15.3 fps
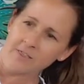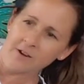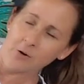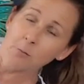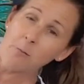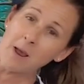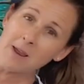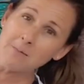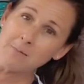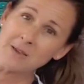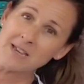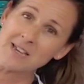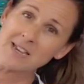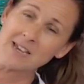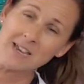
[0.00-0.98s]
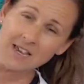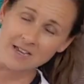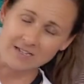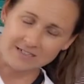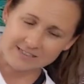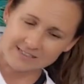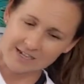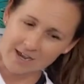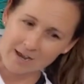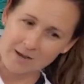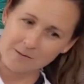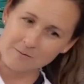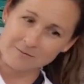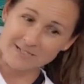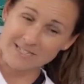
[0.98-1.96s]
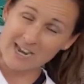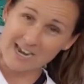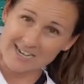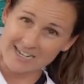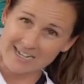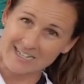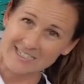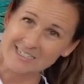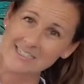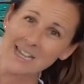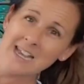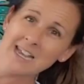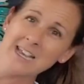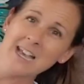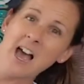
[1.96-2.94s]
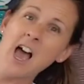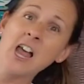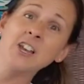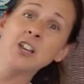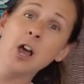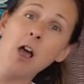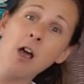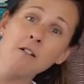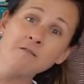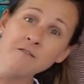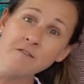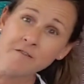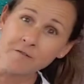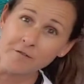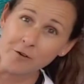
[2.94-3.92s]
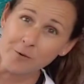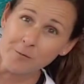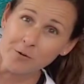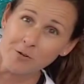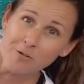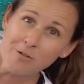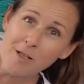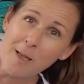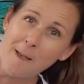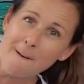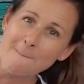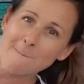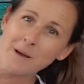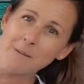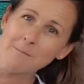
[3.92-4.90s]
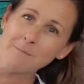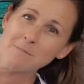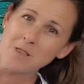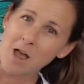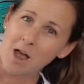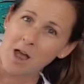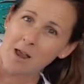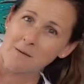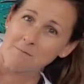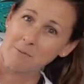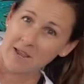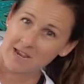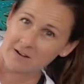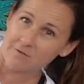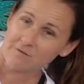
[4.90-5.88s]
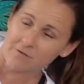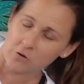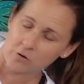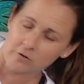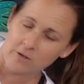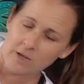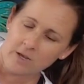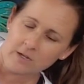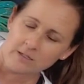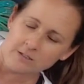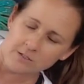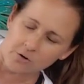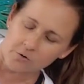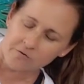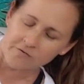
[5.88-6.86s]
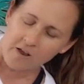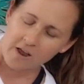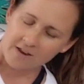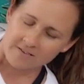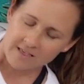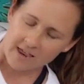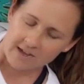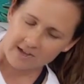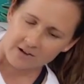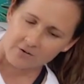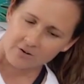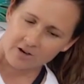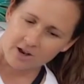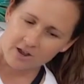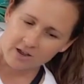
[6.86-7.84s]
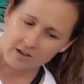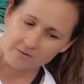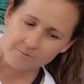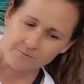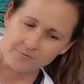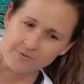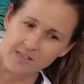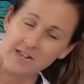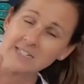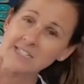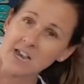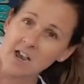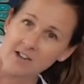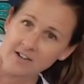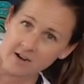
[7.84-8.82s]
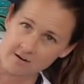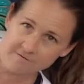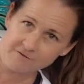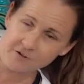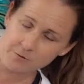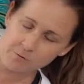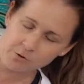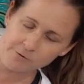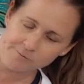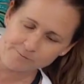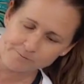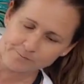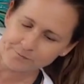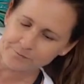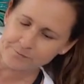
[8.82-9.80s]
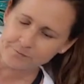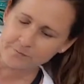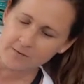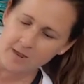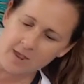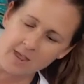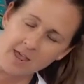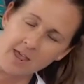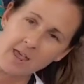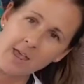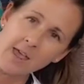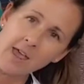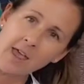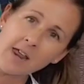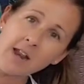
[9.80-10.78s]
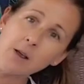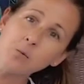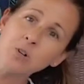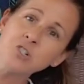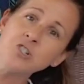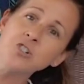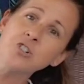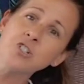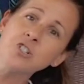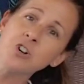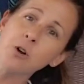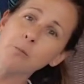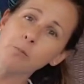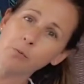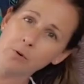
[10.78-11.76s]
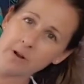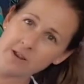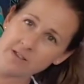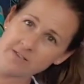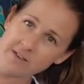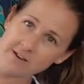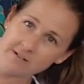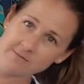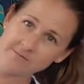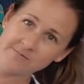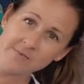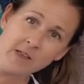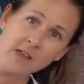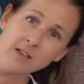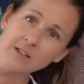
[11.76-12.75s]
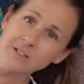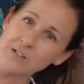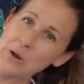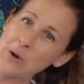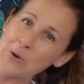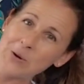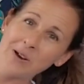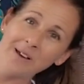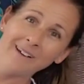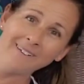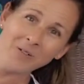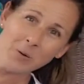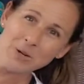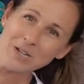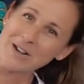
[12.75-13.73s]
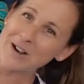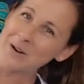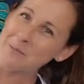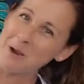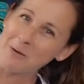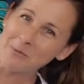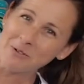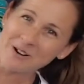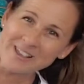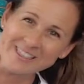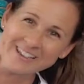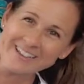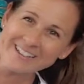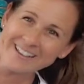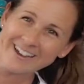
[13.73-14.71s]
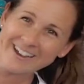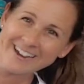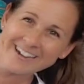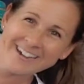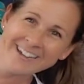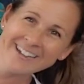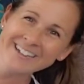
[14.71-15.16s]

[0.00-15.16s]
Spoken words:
There might be some tightness, uncomfortable, but not painful. So find that area that's uncomfortable, and I want you to start breathing. So we talk about breathing a lot.